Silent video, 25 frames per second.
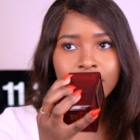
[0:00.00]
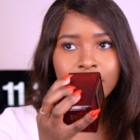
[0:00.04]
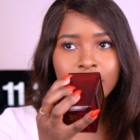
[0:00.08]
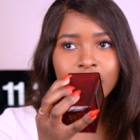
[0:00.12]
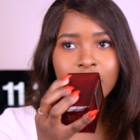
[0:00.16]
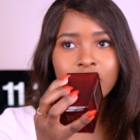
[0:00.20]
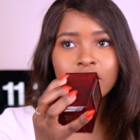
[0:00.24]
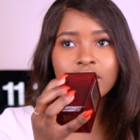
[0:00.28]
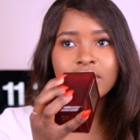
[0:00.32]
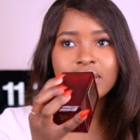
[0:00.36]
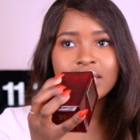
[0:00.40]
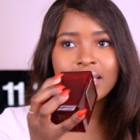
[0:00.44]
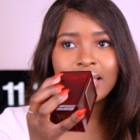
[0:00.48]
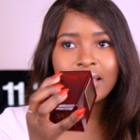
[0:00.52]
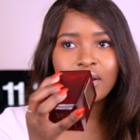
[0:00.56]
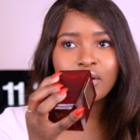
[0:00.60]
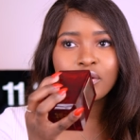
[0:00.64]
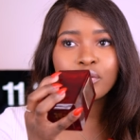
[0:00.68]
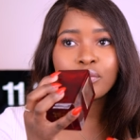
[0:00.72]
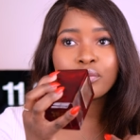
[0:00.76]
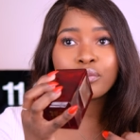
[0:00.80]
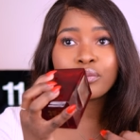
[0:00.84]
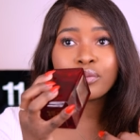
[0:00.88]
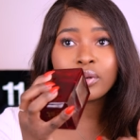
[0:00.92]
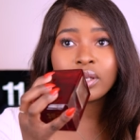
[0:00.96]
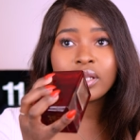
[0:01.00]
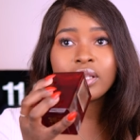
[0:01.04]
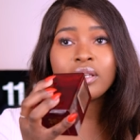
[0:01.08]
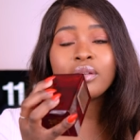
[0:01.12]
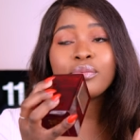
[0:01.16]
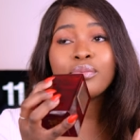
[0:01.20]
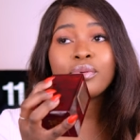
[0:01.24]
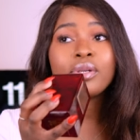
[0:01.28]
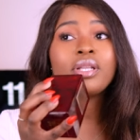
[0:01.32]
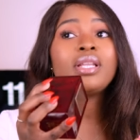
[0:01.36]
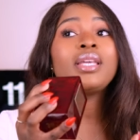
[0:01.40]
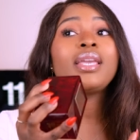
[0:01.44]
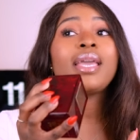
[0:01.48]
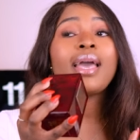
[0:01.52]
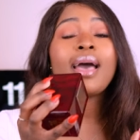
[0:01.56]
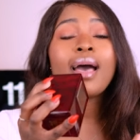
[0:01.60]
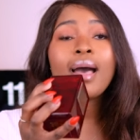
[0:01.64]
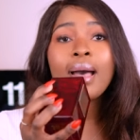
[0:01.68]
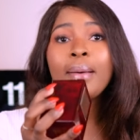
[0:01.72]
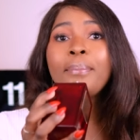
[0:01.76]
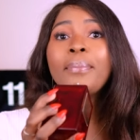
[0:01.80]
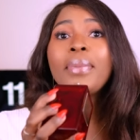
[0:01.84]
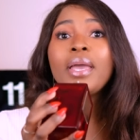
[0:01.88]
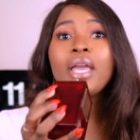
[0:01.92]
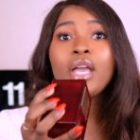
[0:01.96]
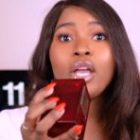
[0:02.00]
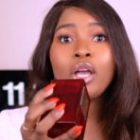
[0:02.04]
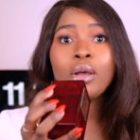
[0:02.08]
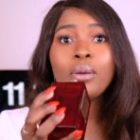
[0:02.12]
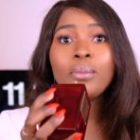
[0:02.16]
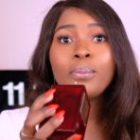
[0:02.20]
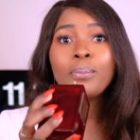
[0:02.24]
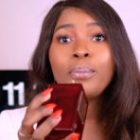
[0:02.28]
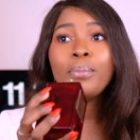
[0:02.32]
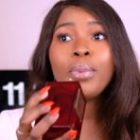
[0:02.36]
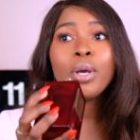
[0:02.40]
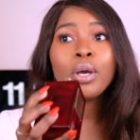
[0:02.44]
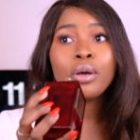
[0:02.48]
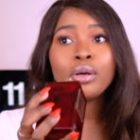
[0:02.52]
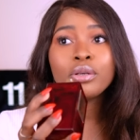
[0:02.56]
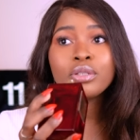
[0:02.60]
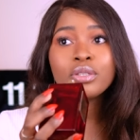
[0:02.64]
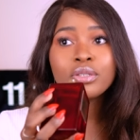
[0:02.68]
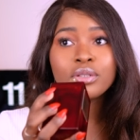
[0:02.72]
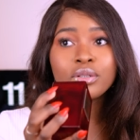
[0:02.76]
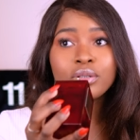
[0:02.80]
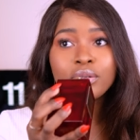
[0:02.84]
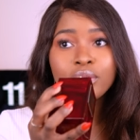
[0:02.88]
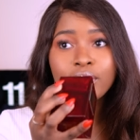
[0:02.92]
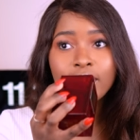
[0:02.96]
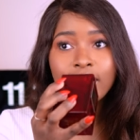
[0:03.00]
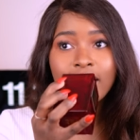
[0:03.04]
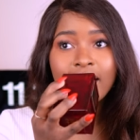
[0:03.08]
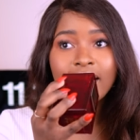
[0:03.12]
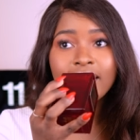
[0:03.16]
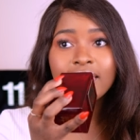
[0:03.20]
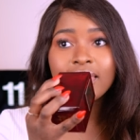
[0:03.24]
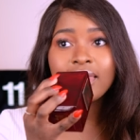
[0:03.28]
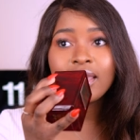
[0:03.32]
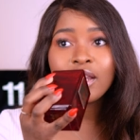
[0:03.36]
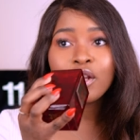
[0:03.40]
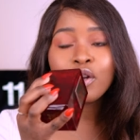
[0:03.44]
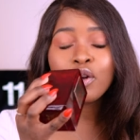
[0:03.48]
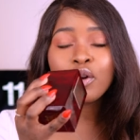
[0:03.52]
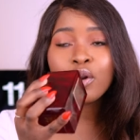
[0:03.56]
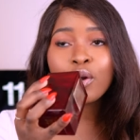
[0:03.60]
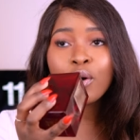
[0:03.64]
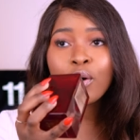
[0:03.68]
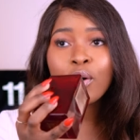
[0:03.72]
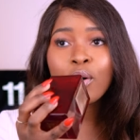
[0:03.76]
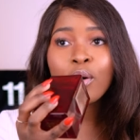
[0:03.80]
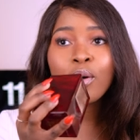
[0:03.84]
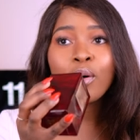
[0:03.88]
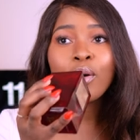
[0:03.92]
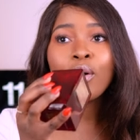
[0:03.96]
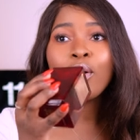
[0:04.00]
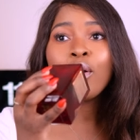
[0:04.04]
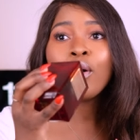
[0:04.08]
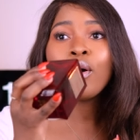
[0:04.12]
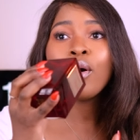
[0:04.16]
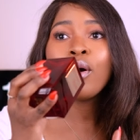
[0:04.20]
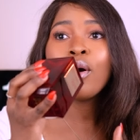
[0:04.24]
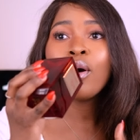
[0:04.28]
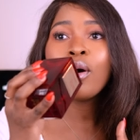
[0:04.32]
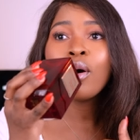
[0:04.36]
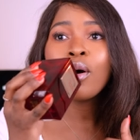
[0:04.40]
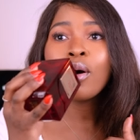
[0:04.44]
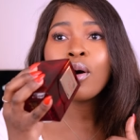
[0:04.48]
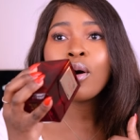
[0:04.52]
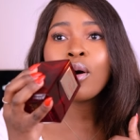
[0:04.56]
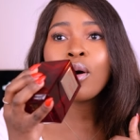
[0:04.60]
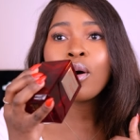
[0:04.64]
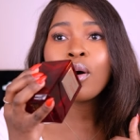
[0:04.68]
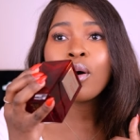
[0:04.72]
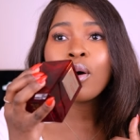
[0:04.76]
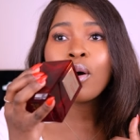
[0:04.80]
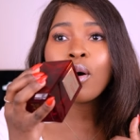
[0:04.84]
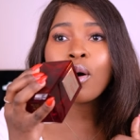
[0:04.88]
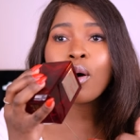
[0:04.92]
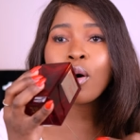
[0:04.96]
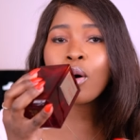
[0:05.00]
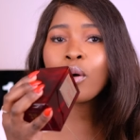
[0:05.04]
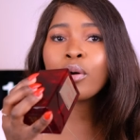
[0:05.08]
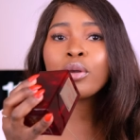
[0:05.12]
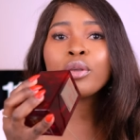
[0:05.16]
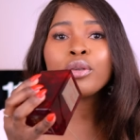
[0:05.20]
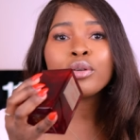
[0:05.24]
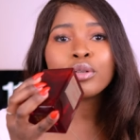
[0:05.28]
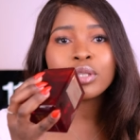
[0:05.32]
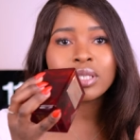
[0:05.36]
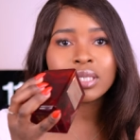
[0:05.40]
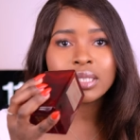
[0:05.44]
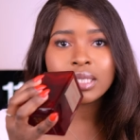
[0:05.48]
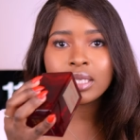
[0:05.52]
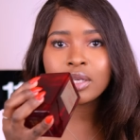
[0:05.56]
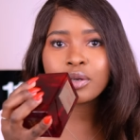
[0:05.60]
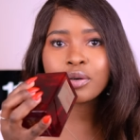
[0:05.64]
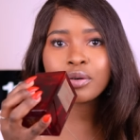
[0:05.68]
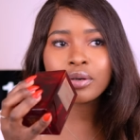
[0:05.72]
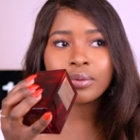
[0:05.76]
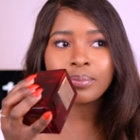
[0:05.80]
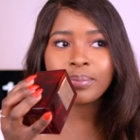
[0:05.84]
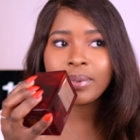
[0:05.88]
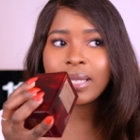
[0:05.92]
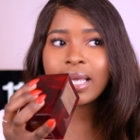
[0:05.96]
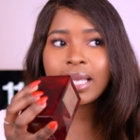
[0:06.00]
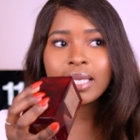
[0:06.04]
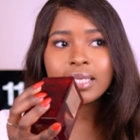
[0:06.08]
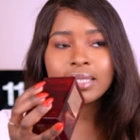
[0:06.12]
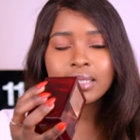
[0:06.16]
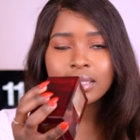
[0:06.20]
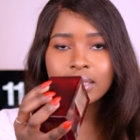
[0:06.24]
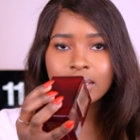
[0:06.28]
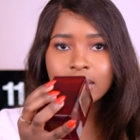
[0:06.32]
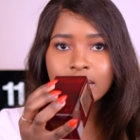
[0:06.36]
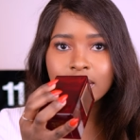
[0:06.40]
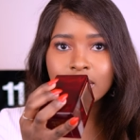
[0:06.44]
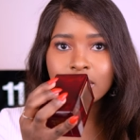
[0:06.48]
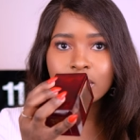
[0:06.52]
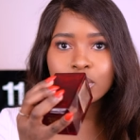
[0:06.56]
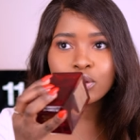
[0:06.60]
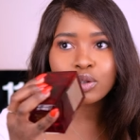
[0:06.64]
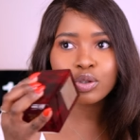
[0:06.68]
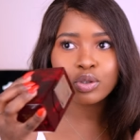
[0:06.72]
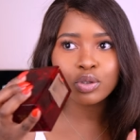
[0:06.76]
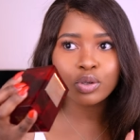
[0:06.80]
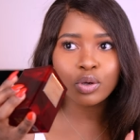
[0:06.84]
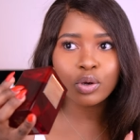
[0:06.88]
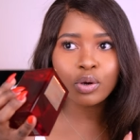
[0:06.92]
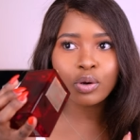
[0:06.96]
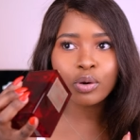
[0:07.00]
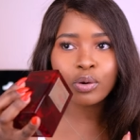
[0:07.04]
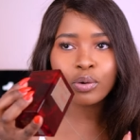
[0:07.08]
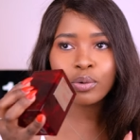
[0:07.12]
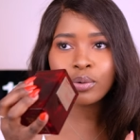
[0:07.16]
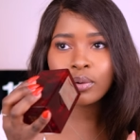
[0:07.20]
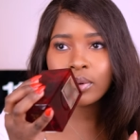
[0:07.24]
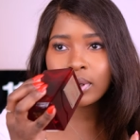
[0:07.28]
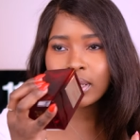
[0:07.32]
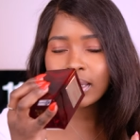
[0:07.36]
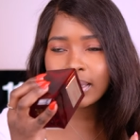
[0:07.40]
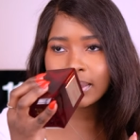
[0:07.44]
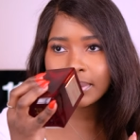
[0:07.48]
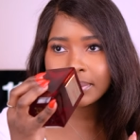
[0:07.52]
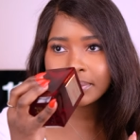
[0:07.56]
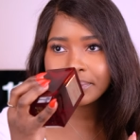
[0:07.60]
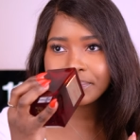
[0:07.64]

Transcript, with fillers: because they're really, really up and personal and they know all your secret places. So